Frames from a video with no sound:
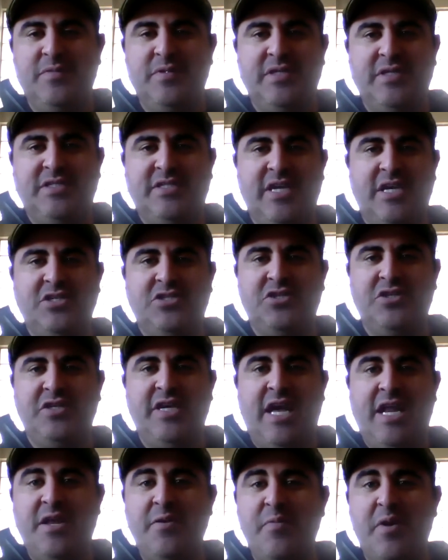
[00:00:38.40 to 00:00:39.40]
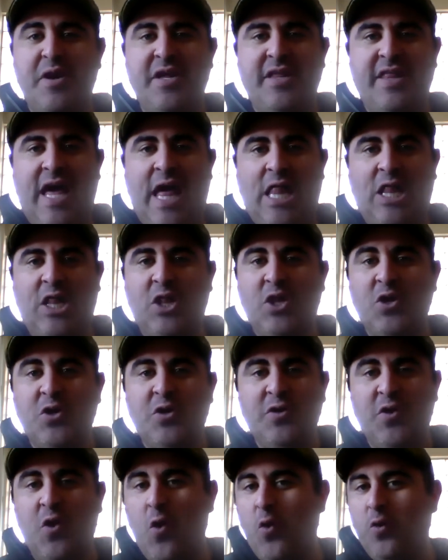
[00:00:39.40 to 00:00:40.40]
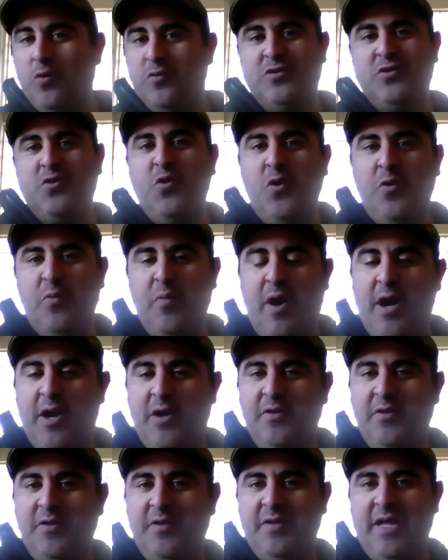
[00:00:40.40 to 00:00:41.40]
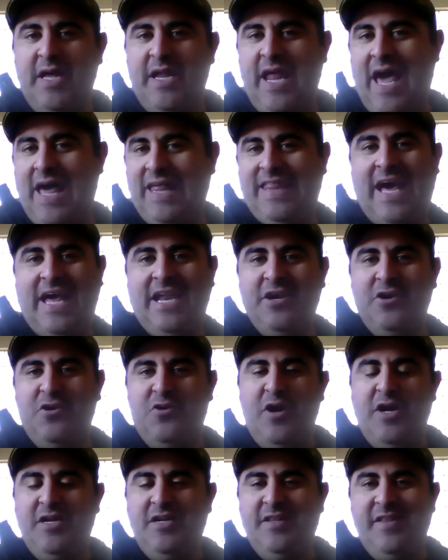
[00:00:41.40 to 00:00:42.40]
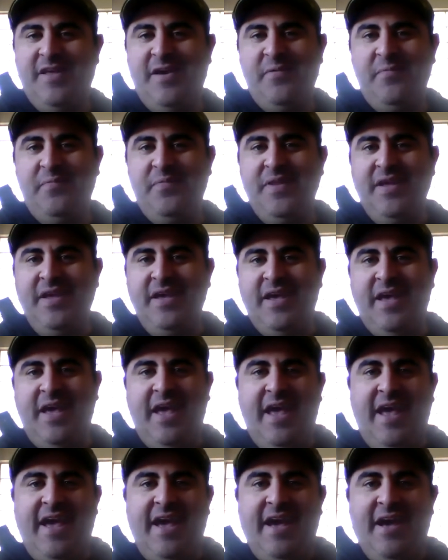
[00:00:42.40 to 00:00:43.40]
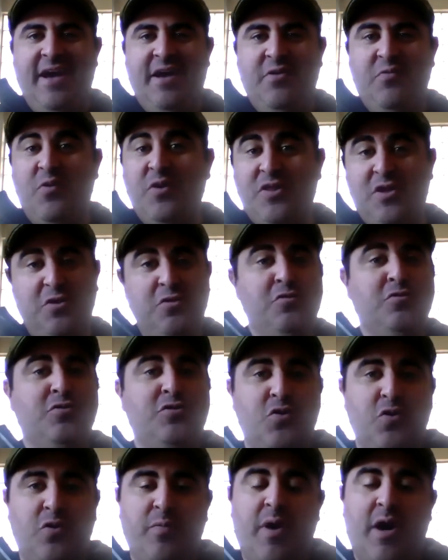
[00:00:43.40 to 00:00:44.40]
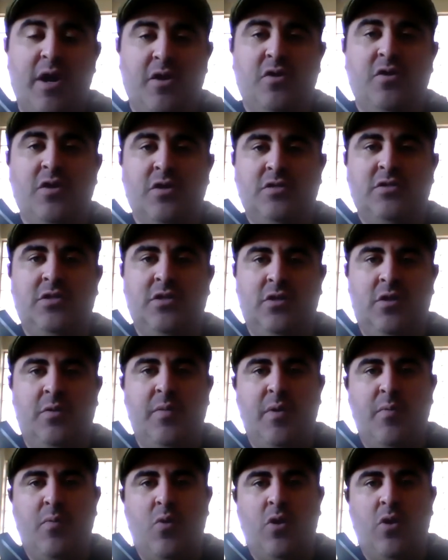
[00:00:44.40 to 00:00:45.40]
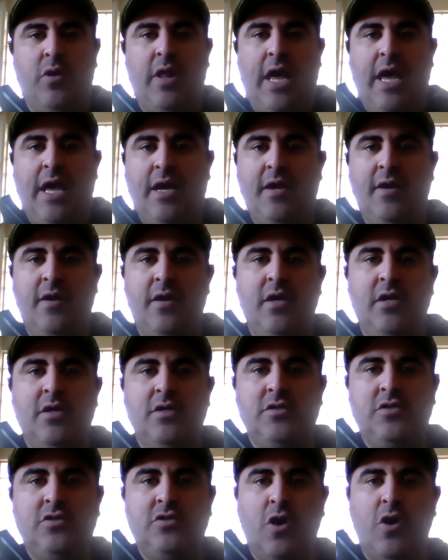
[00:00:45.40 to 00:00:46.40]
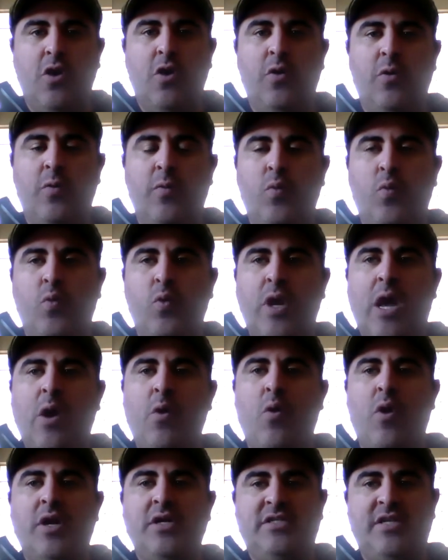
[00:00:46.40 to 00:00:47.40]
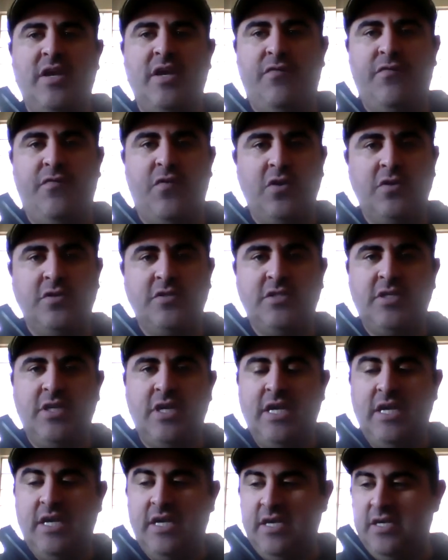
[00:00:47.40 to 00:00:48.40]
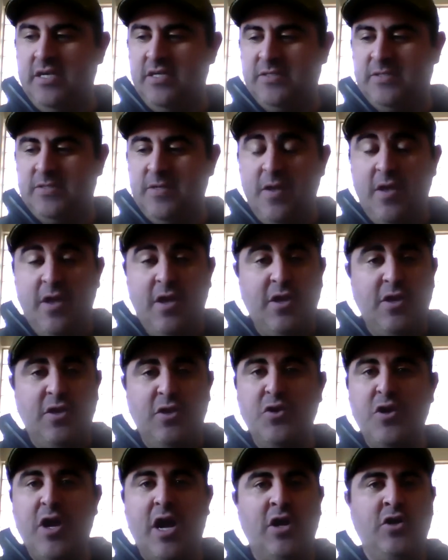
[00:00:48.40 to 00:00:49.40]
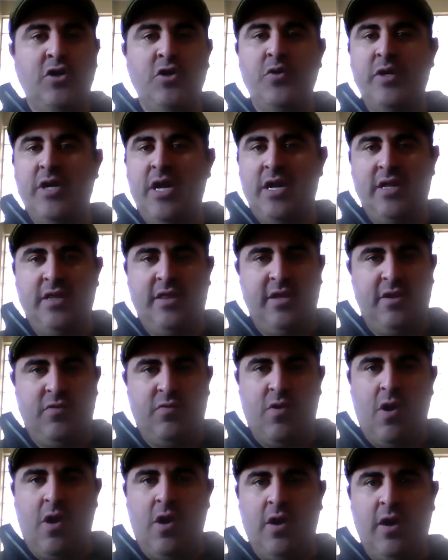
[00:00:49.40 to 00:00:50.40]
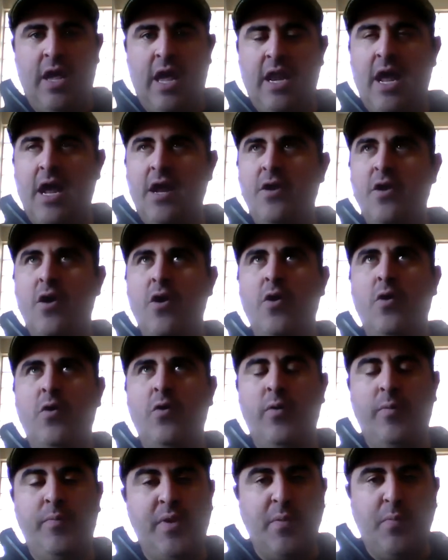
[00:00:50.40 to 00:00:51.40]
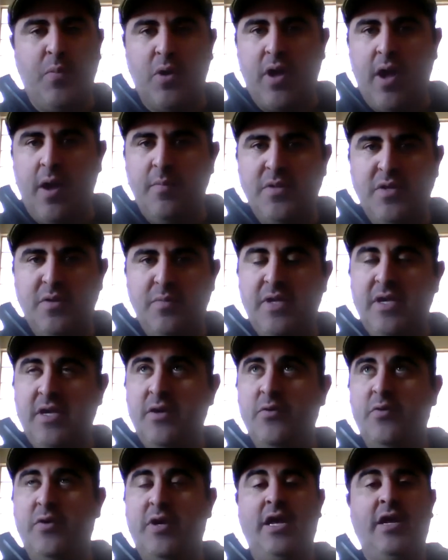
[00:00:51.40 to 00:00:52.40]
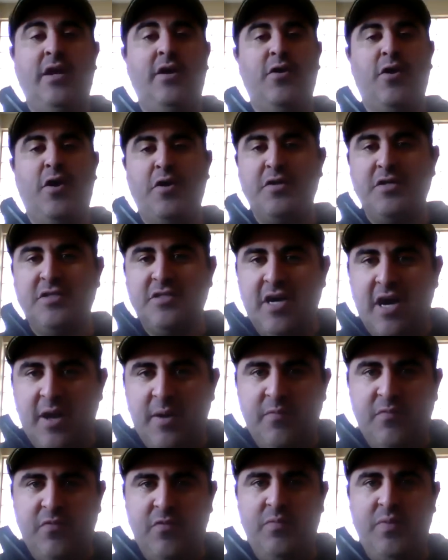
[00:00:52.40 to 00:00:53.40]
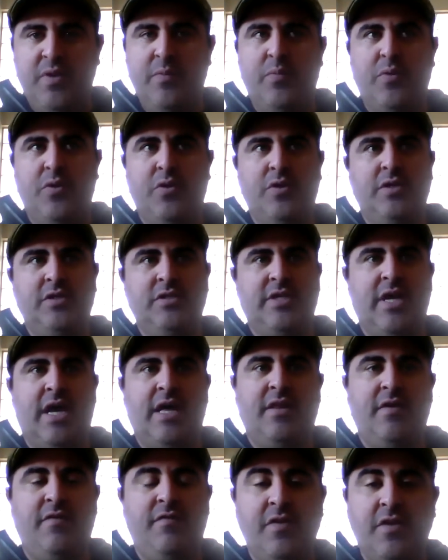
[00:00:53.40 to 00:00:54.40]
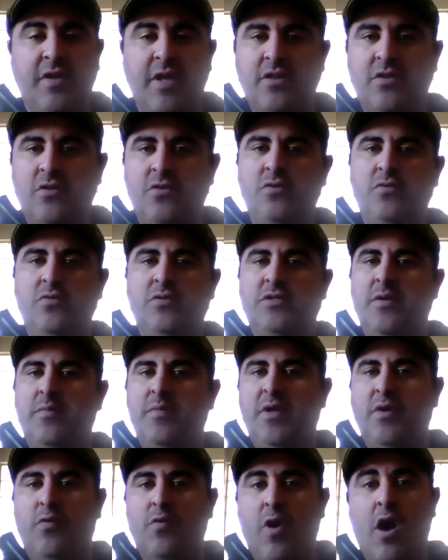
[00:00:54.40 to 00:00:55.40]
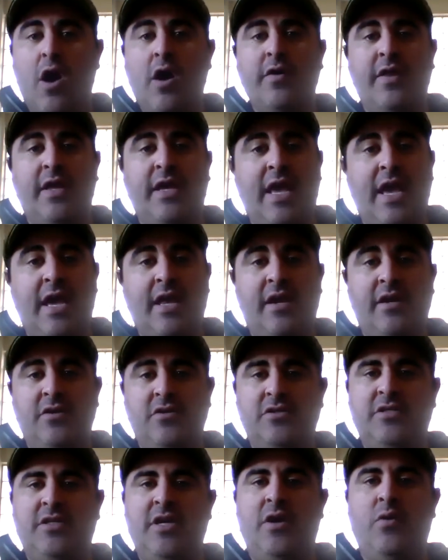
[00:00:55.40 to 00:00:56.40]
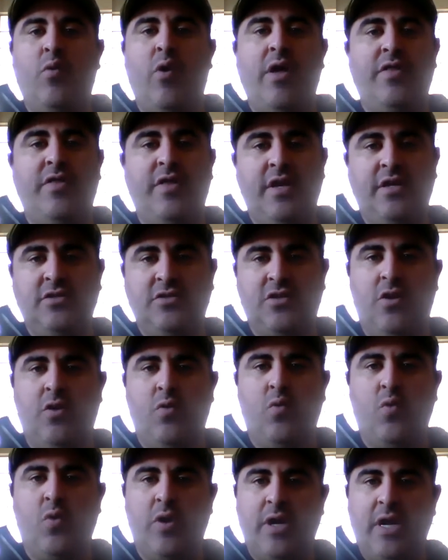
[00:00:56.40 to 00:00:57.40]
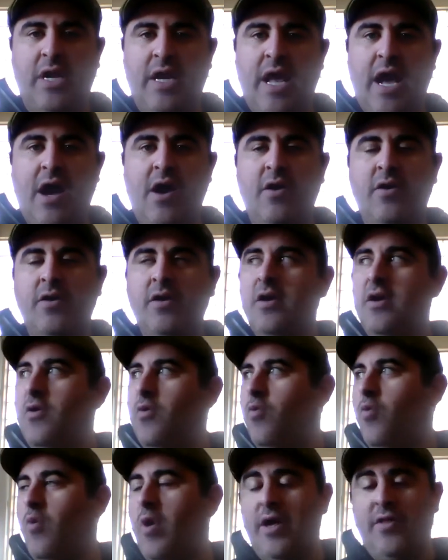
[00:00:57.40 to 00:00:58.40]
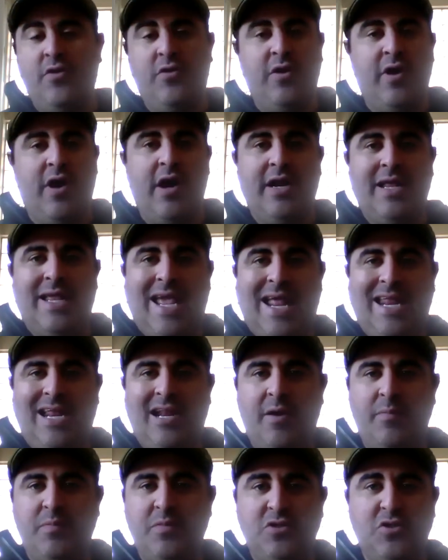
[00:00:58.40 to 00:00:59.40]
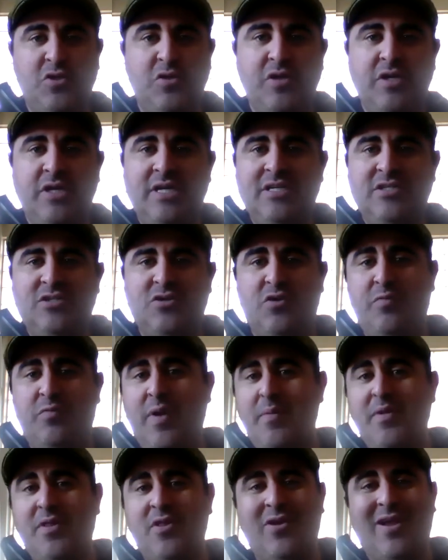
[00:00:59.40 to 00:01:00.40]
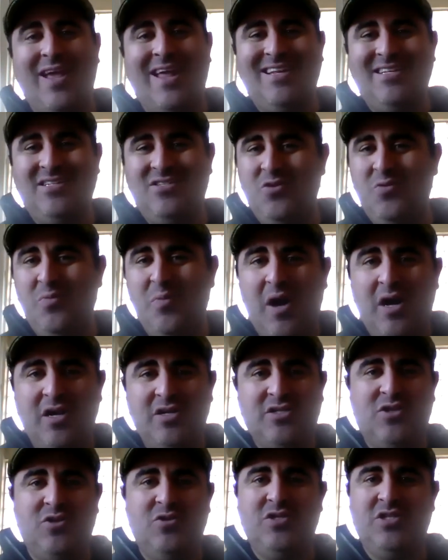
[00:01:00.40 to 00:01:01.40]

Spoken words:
essentially anybody that will learn the old school model and have that ingrained in them, and what the new school model looks a little bit more like. So what I want to say first is you're not doing anything wrong. And I know when people come to me, what I hear all the time from people is that they feel like they're doing something wrong. They can't understand why things aren't working out, why they're not getting opportunities, or maybe they're getting too much. They're